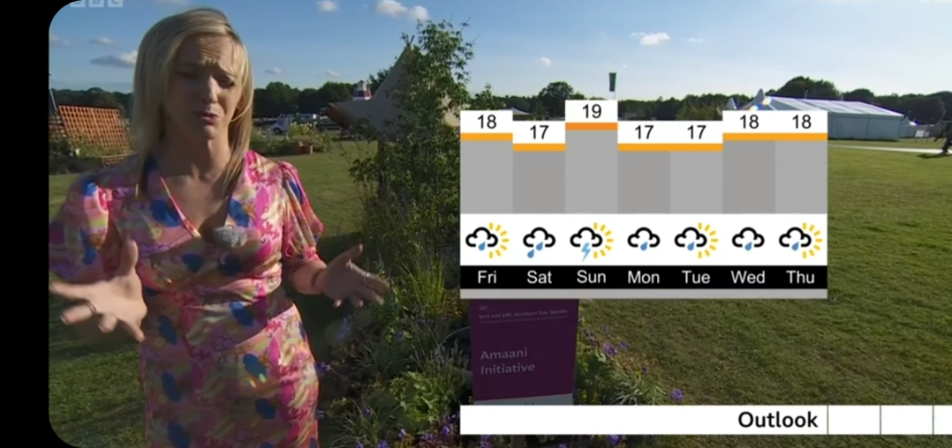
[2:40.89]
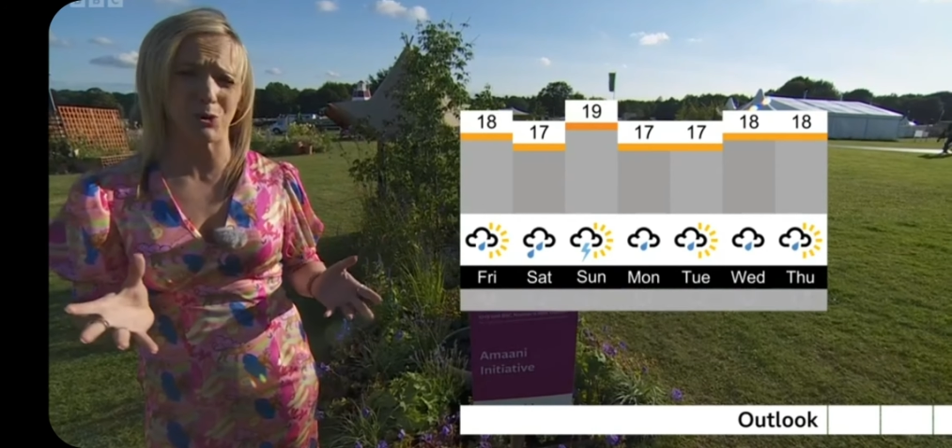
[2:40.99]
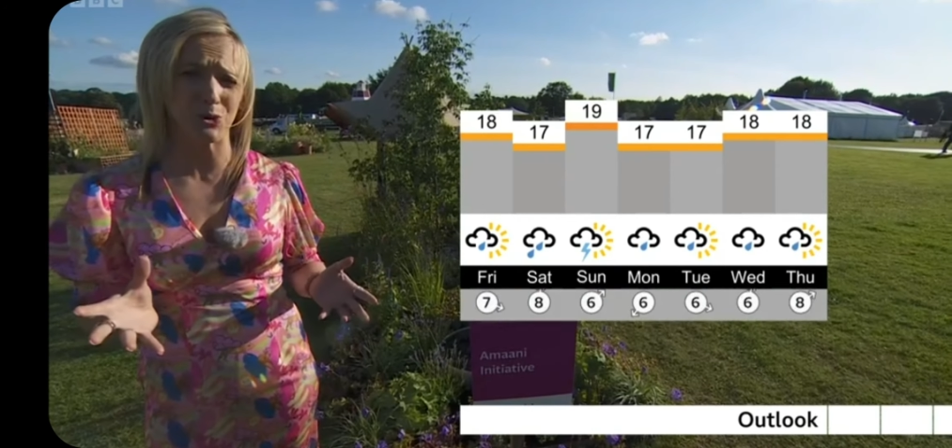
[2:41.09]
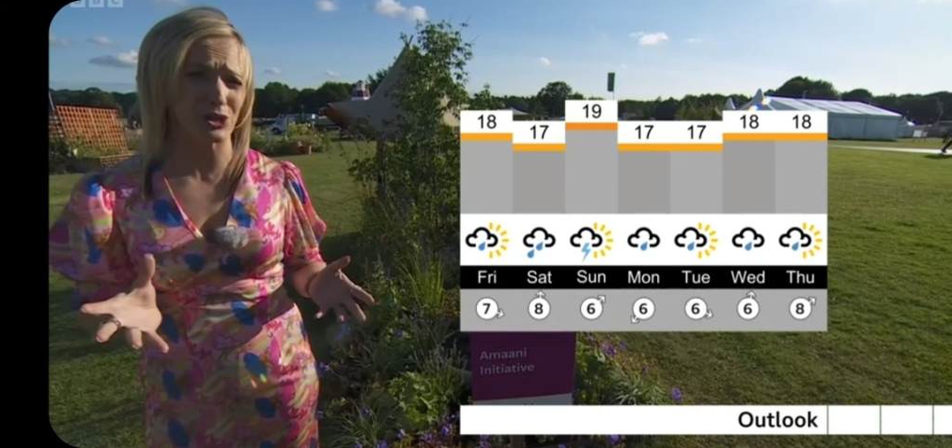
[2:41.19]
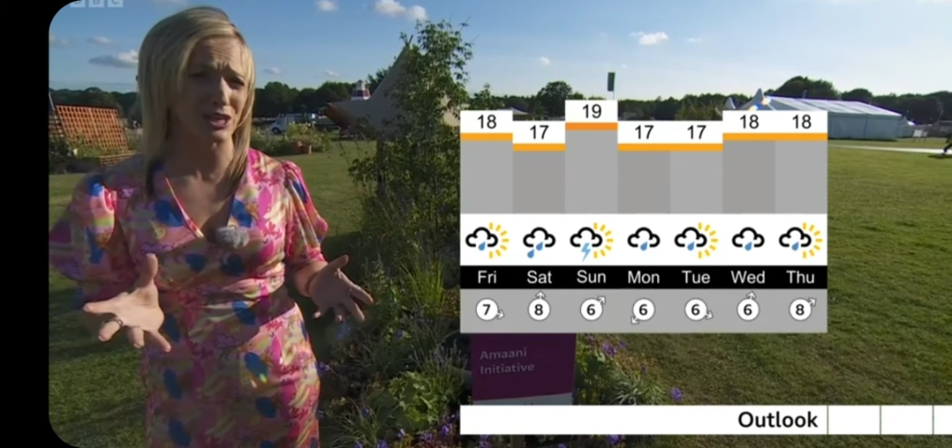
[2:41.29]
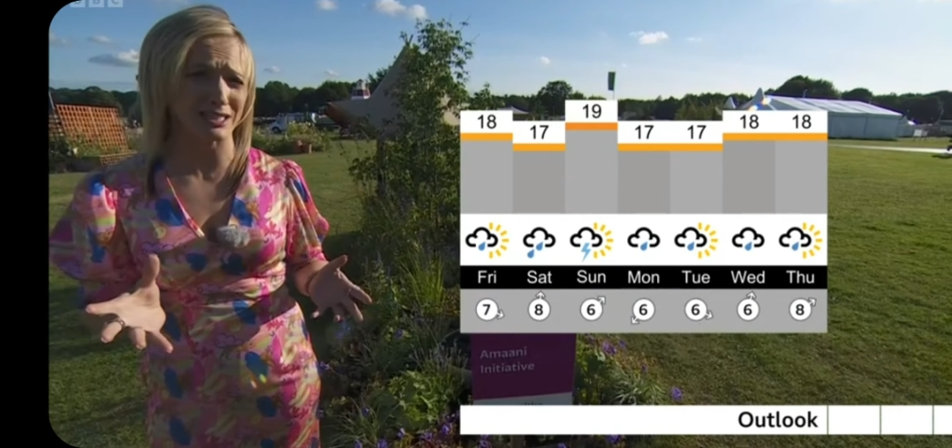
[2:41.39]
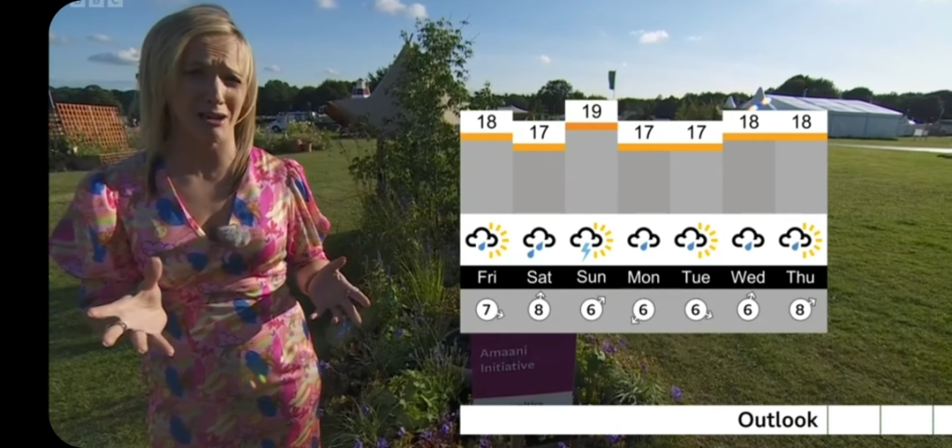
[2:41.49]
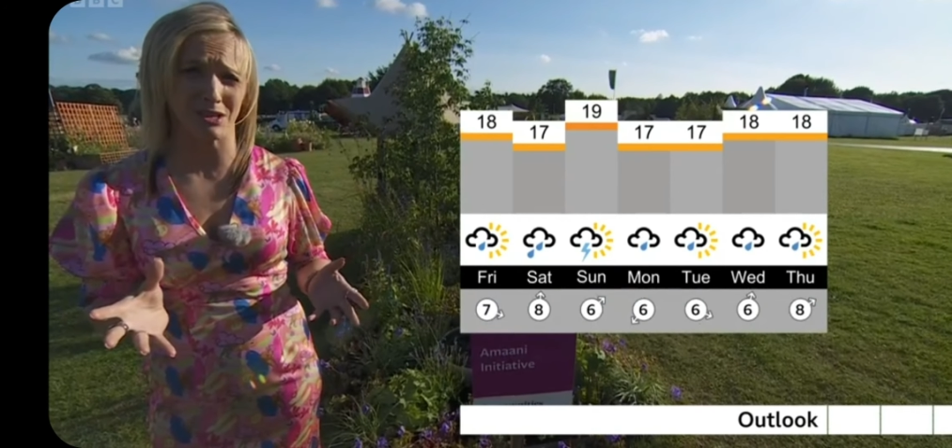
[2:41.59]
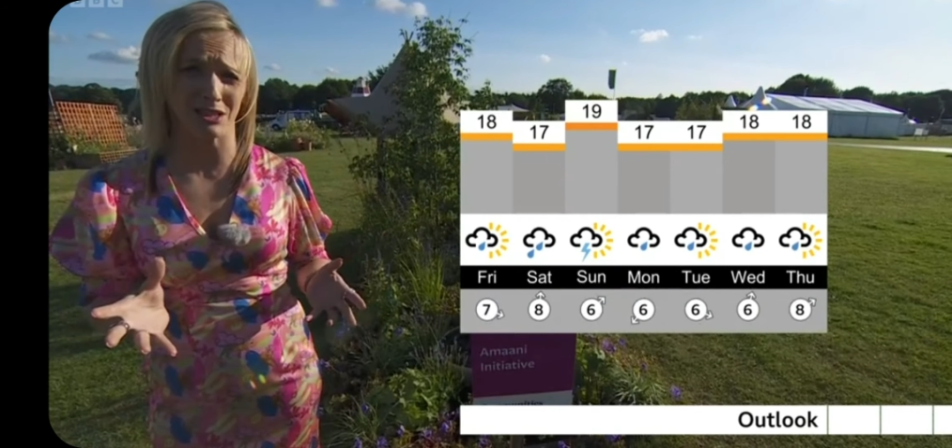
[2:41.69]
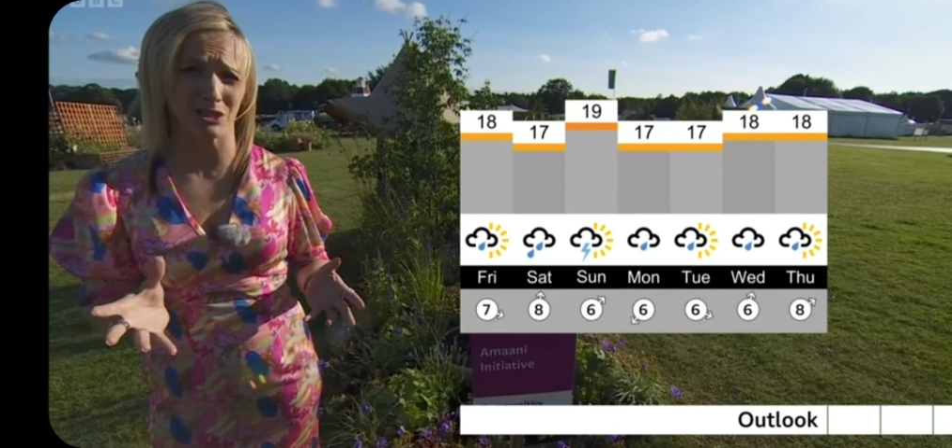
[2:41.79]
sporting things
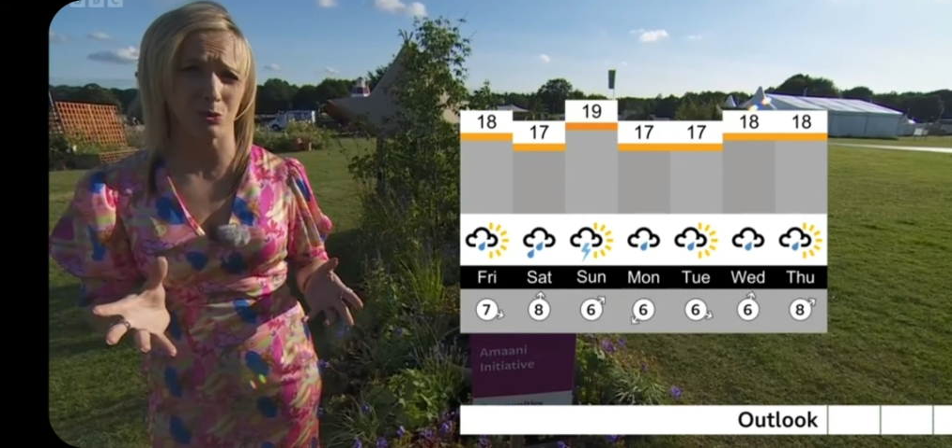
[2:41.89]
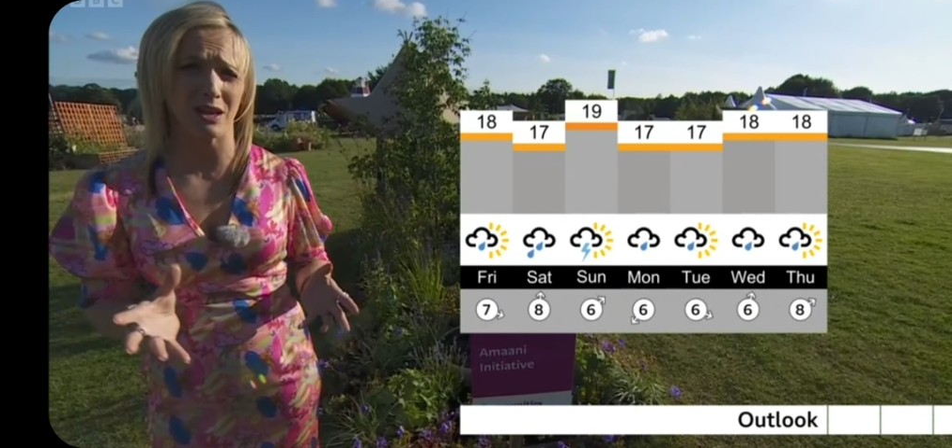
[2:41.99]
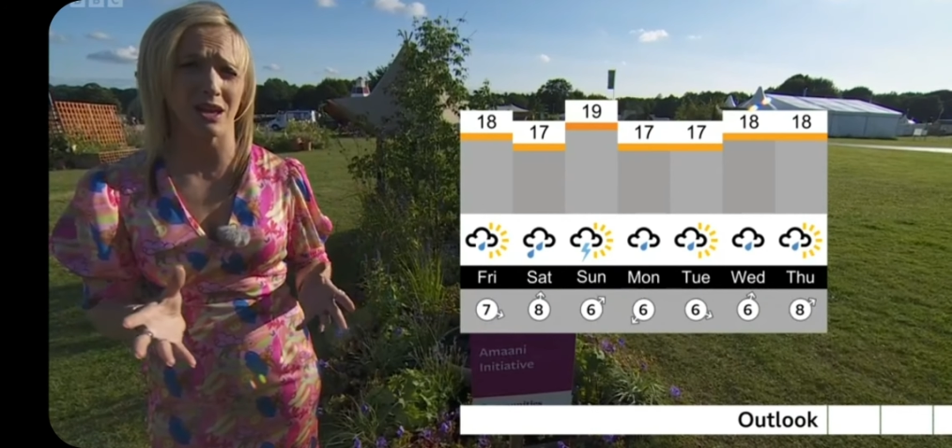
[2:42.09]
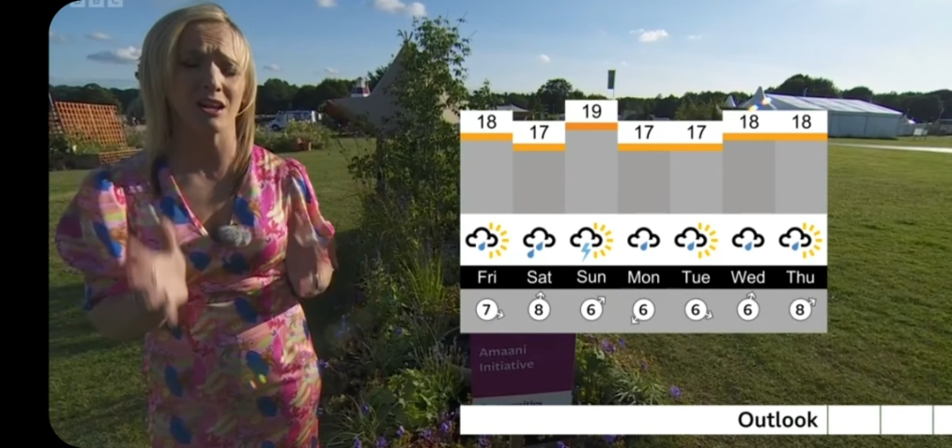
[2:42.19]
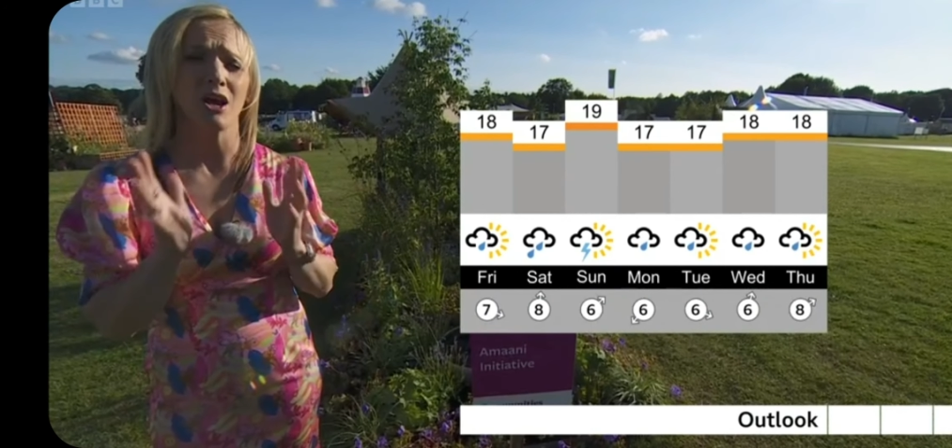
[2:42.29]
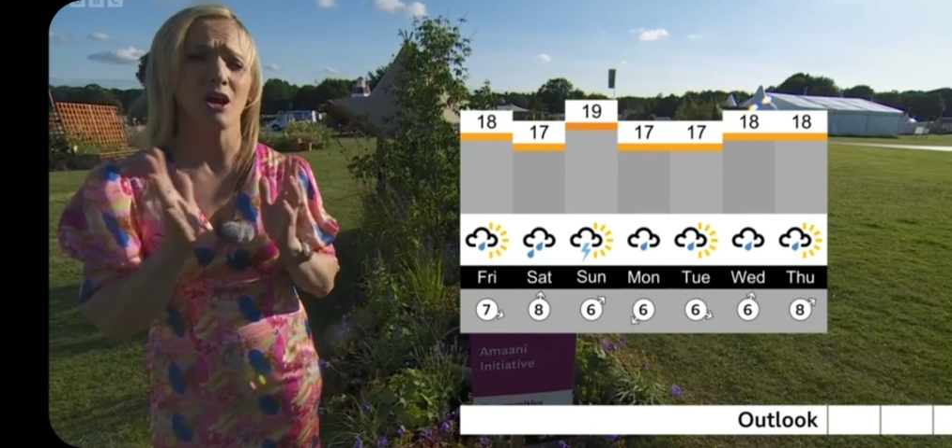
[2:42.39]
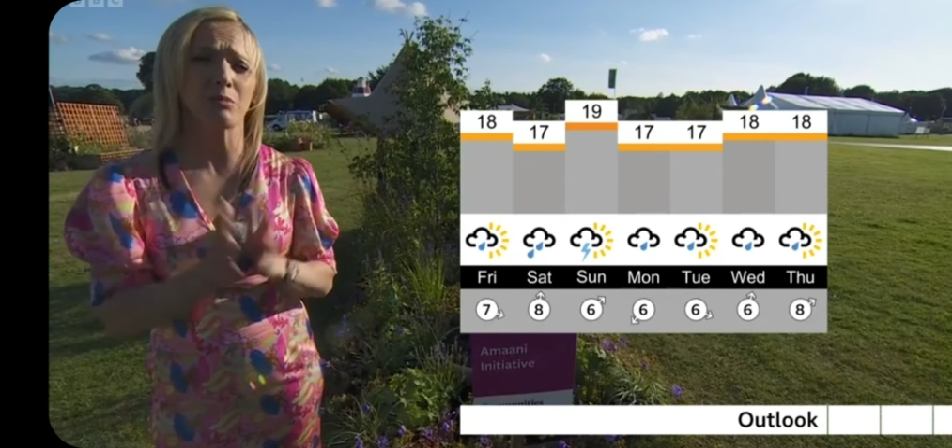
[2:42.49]
happening this weekend.